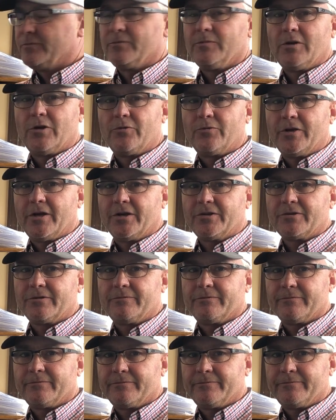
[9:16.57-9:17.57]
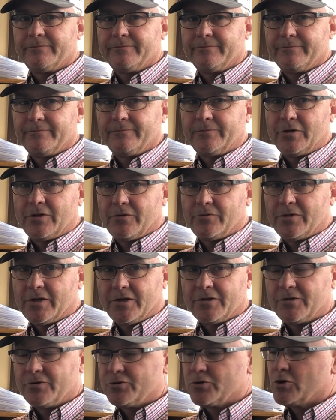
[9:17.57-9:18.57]
low dust,
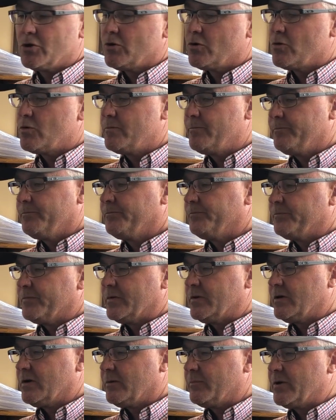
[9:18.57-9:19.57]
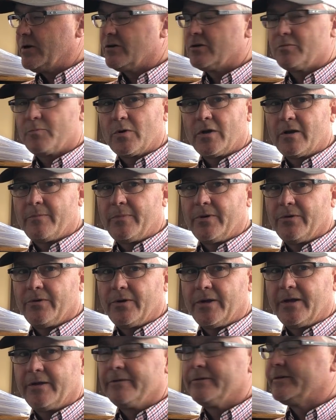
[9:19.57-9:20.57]
dust control, better
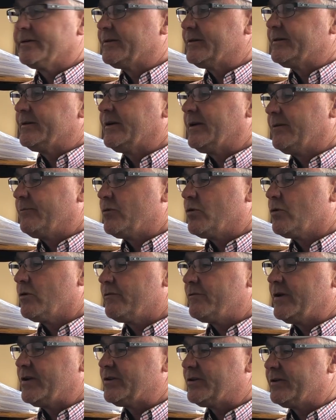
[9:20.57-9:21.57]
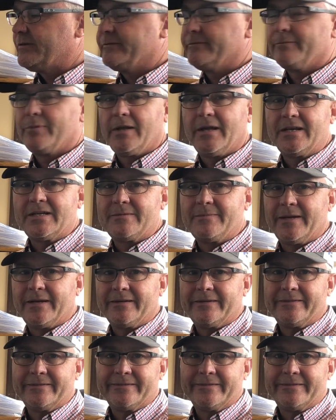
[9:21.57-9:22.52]
spreadability, and more efficient placement,